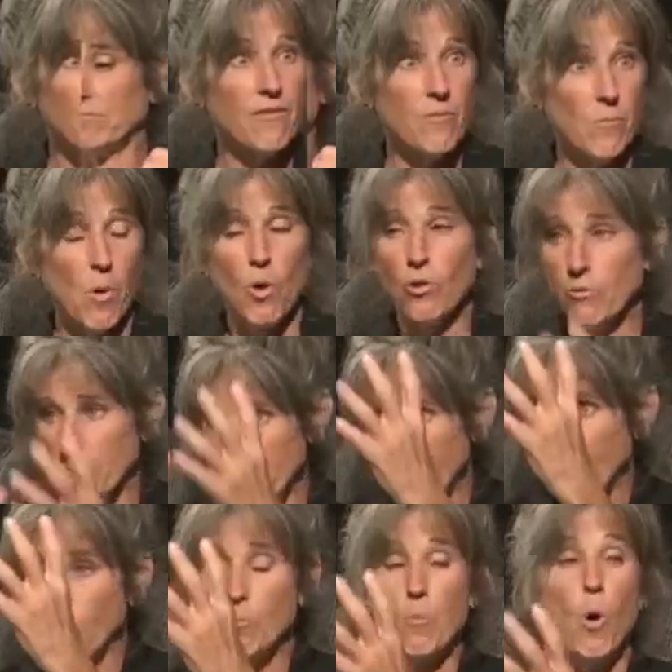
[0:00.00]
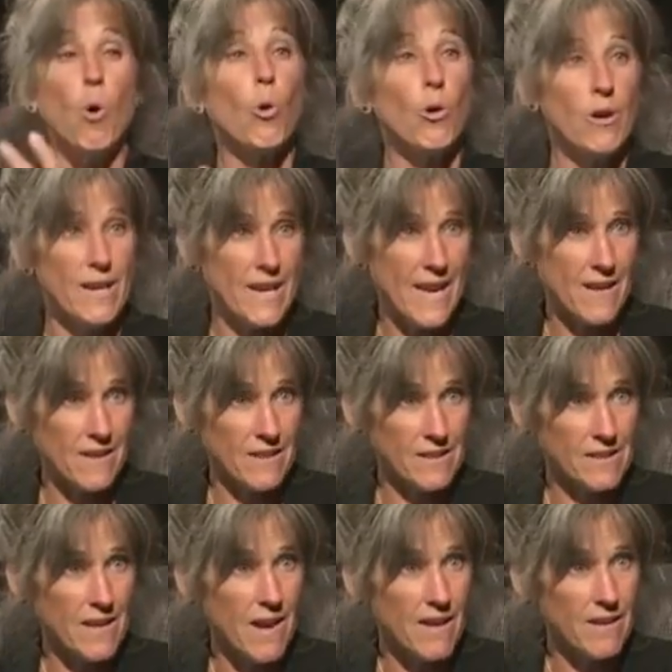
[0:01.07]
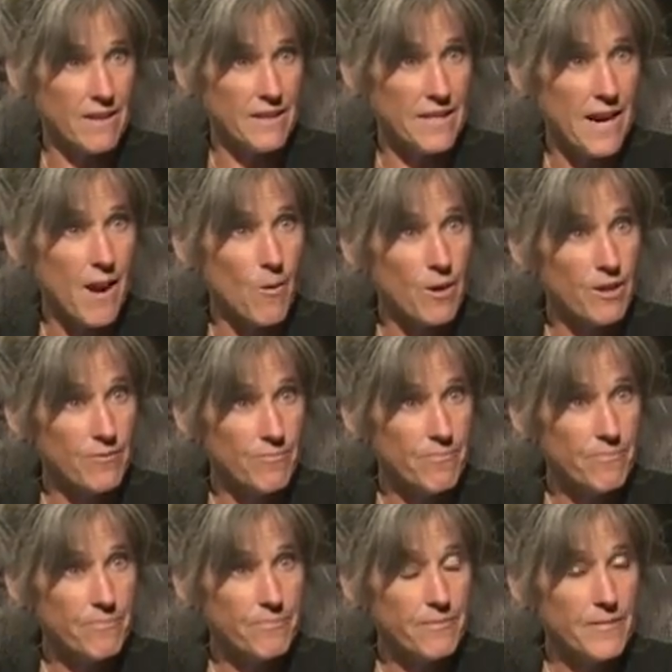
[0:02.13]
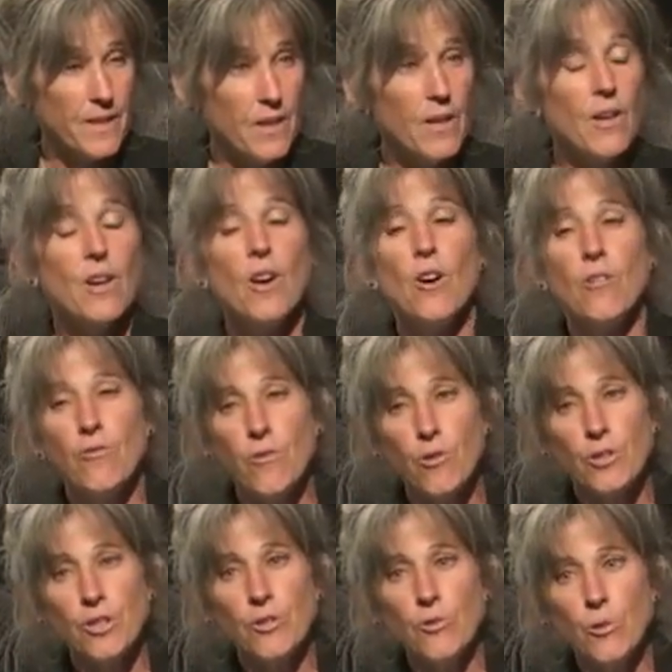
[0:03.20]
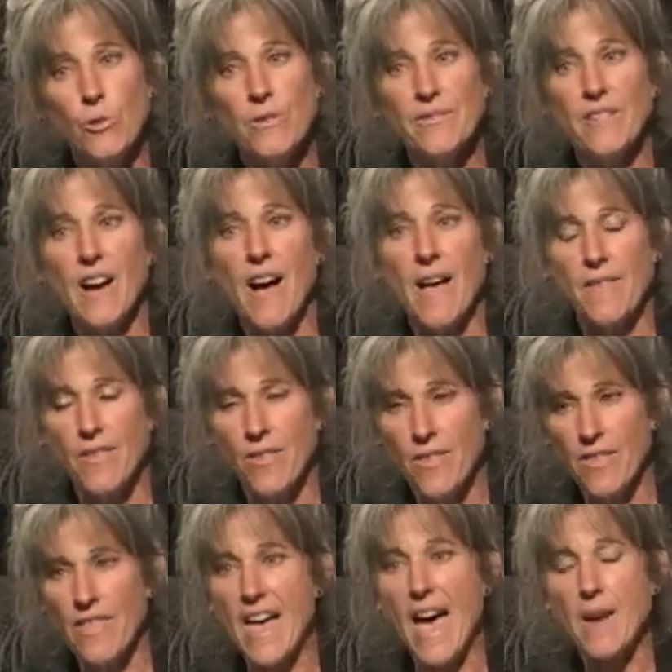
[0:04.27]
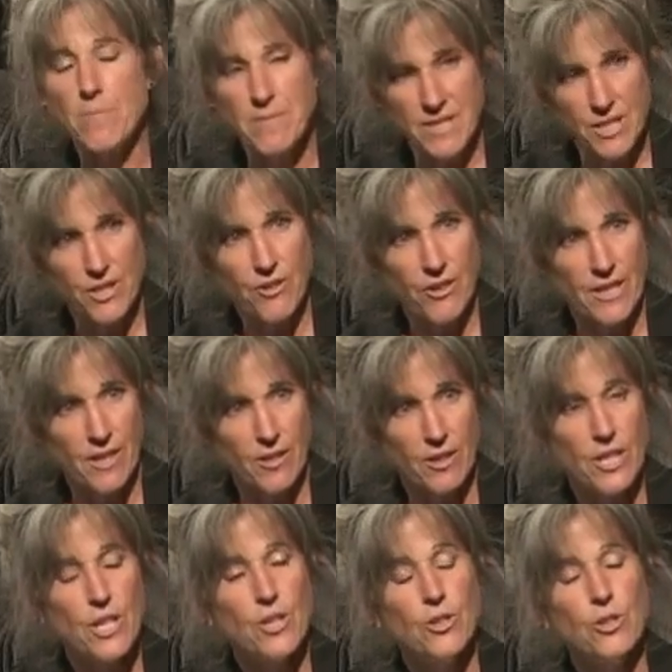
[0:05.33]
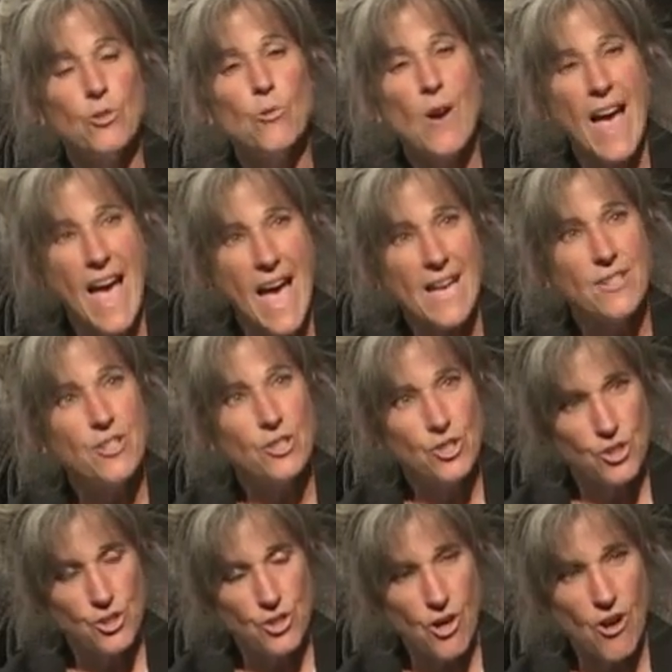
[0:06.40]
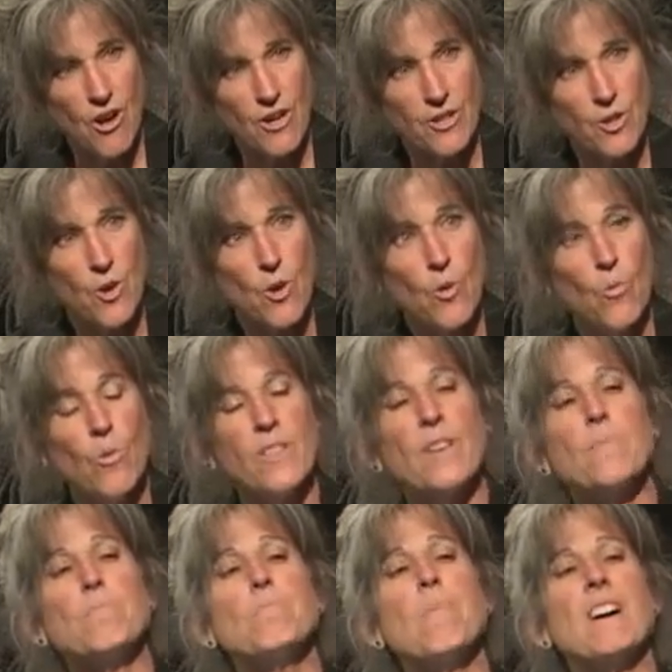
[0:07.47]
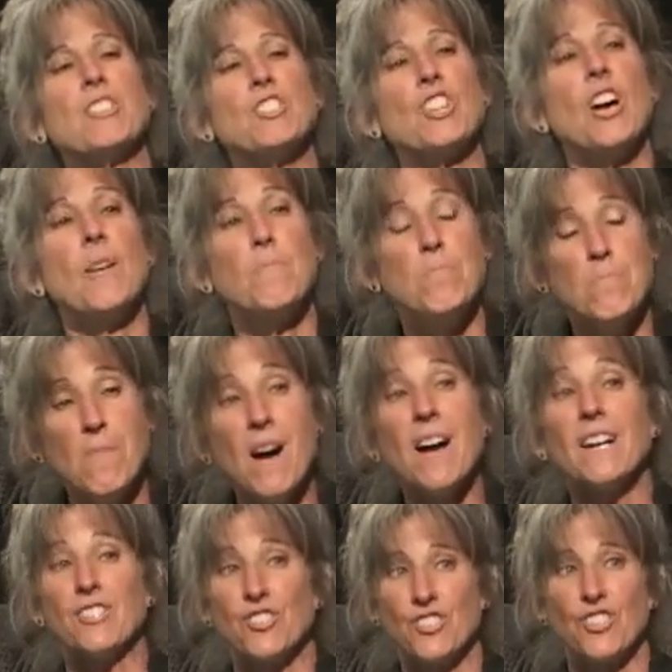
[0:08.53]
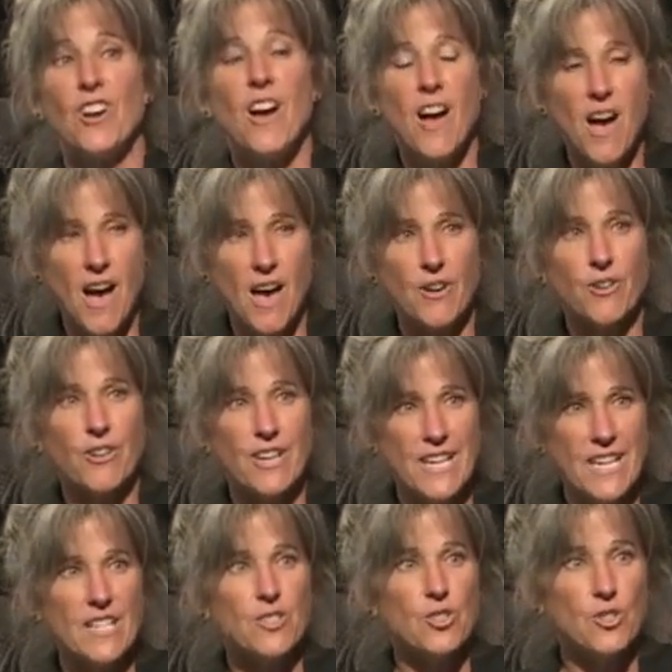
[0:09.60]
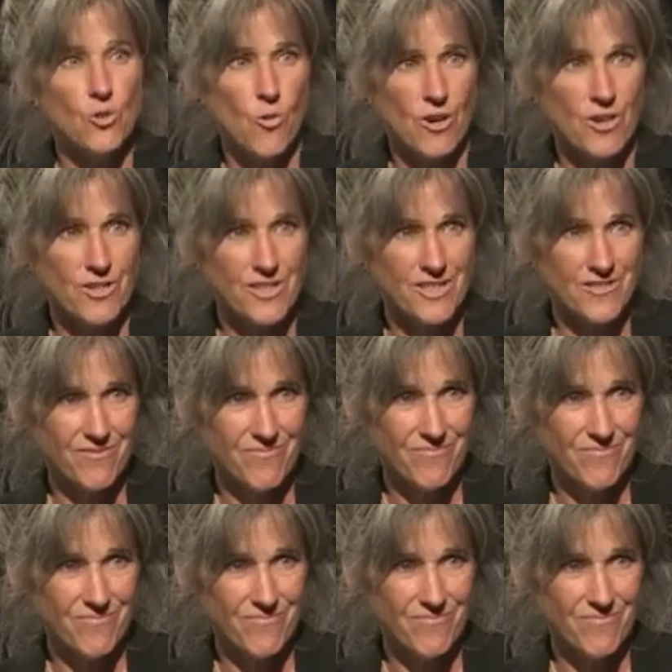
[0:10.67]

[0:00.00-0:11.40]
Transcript: molten metal pouring out of the side of the tower, for you to have gotten that material, you had to start with a much, much hotter heat source,